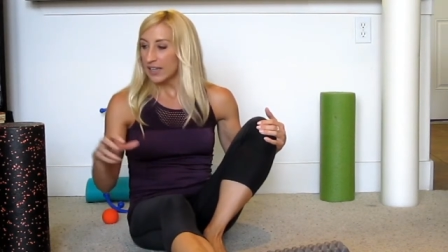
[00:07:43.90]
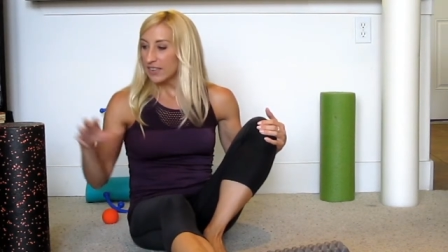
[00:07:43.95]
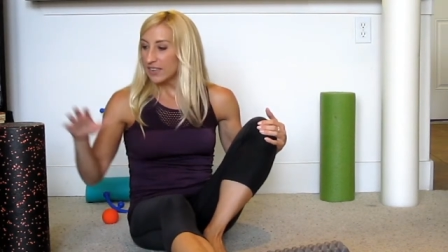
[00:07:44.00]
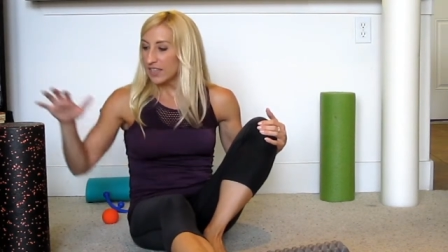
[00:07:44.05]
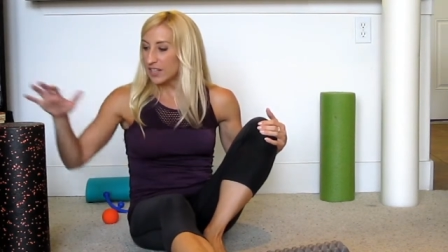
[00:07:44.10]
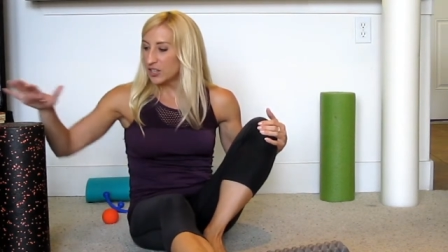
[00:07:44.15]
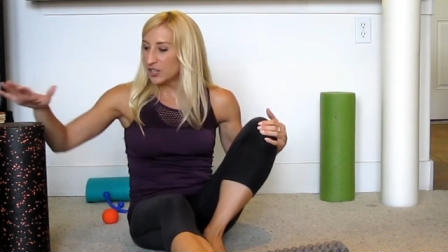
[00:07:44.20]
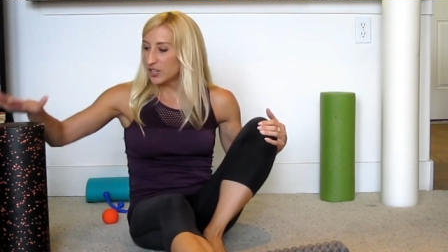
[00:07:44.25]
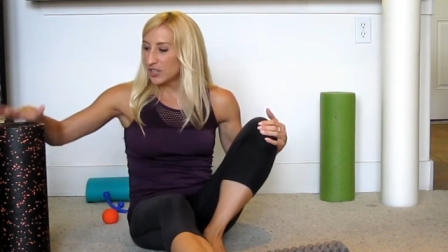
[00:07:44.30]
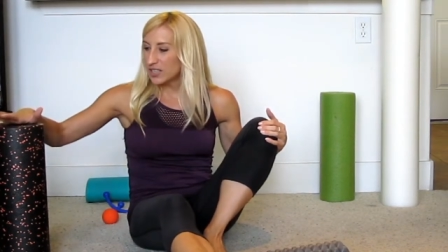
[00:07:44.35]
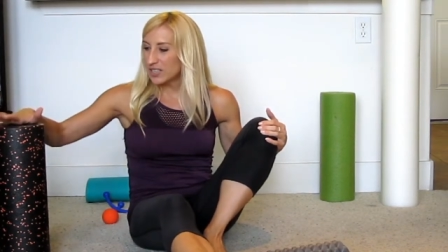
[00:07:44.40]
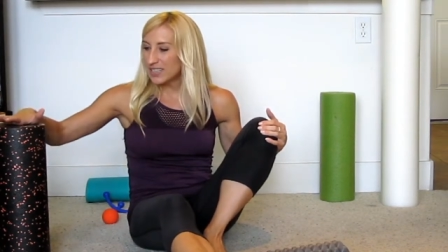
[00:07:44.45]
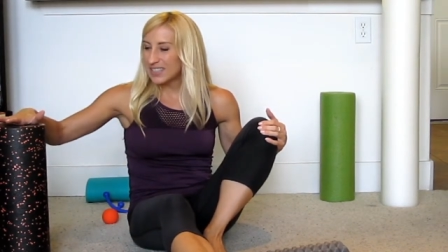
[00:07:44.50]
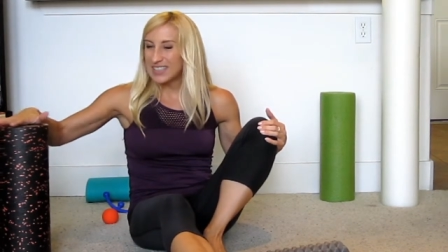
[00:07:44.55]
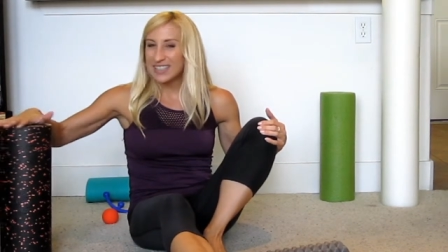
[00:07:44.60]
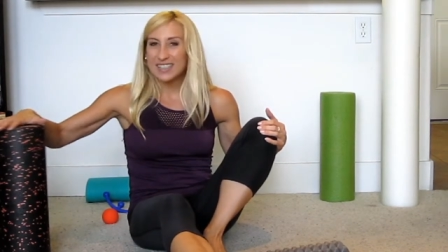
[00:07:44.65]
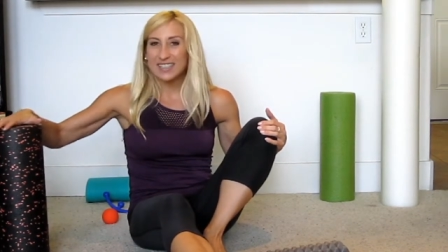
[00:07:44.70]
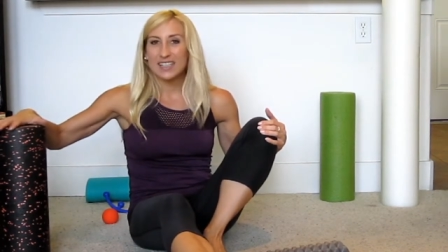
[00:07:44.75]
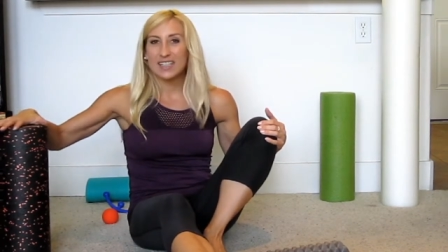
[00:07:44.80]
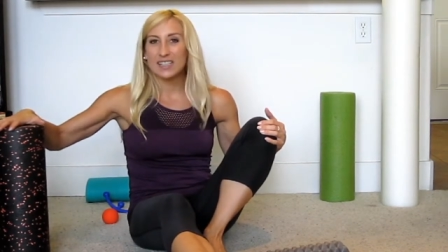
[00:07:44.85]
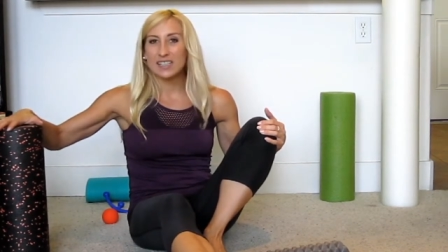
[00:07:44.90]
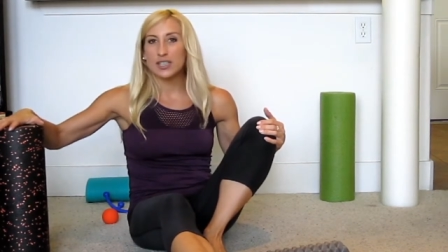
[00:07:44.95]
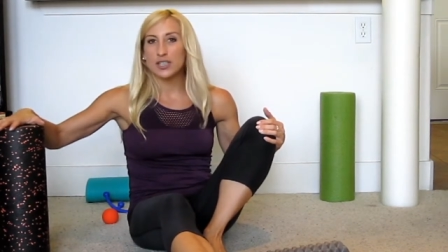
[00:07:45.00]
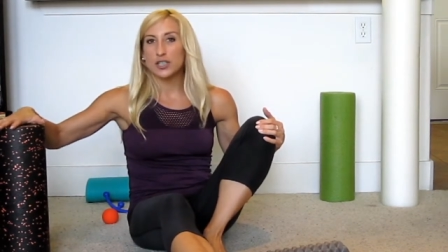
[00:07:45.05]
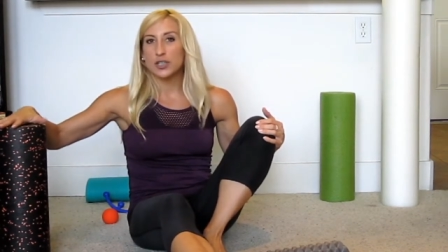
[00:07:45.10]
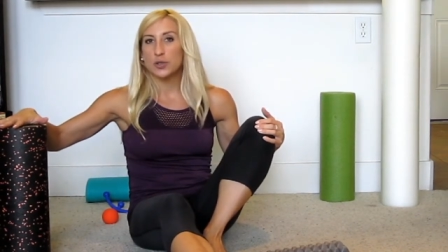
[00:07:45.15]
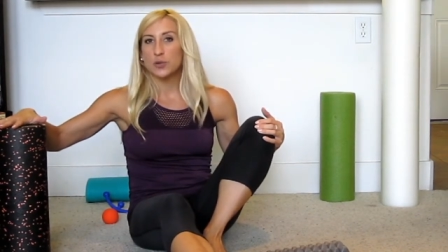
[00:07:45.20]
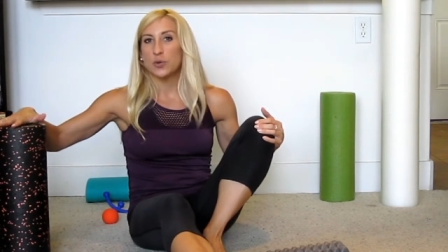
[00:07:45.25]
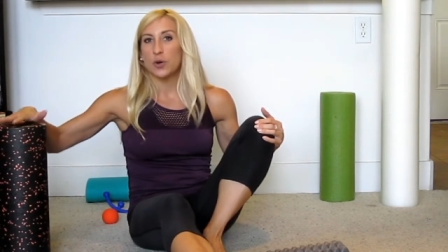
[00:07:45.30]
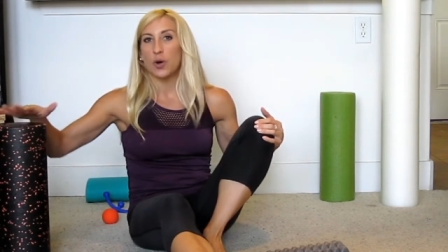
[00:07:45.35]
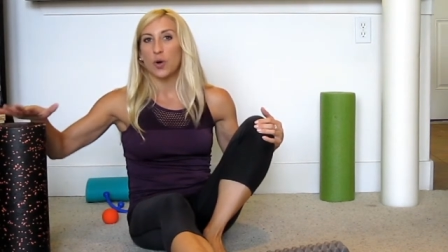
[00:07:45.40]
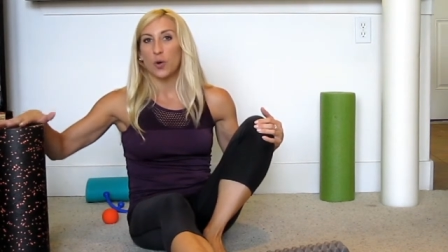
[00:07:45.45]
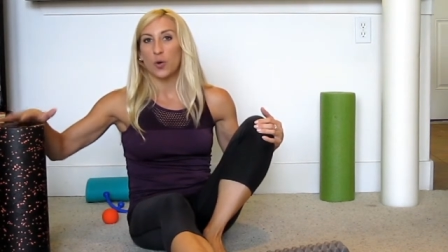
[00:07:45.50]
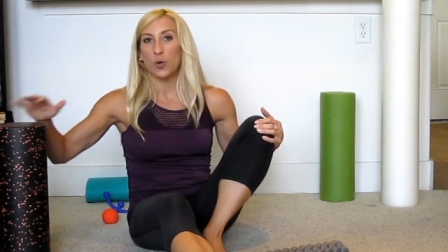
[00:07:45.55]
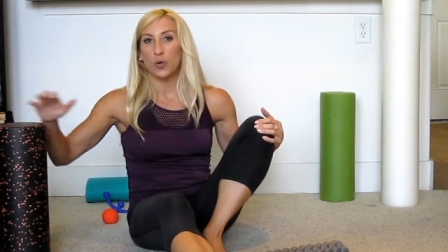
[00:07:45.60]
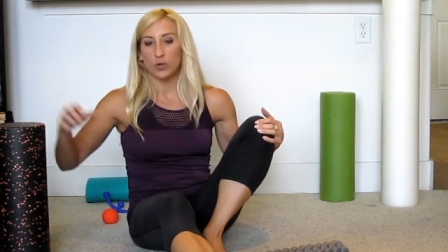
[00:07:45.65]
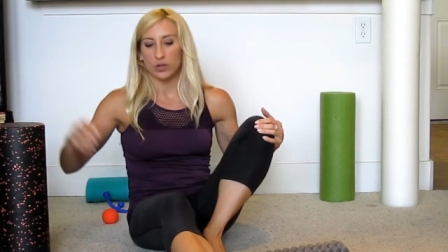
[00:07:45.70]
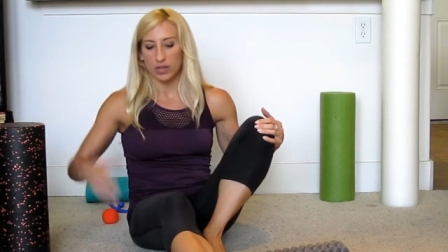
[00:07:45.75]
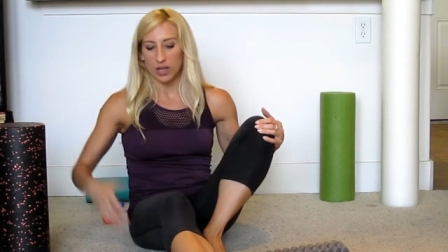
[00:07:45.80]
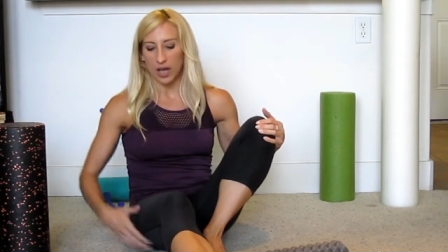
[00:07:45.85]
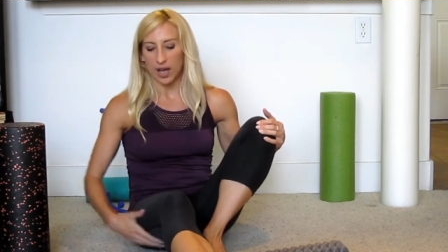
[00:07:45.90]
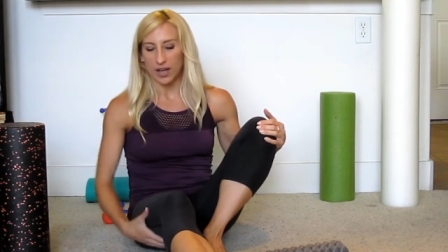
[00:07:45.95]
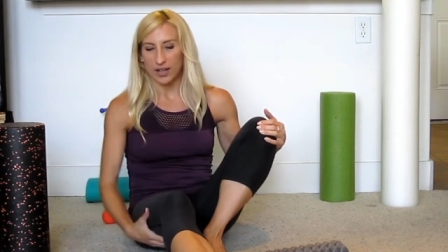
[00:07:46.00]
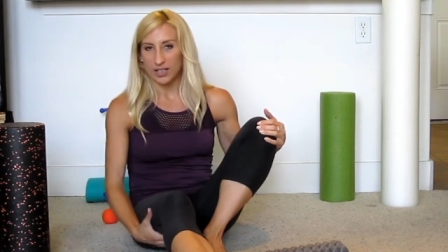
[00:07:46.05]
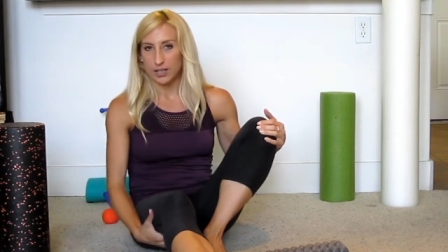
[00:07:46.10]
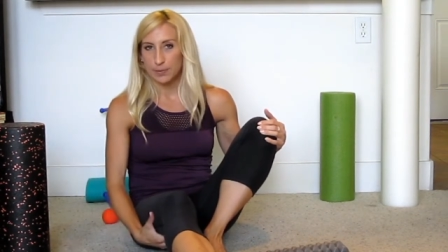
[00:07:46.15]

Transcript: they just, this doesn't do a whole lot,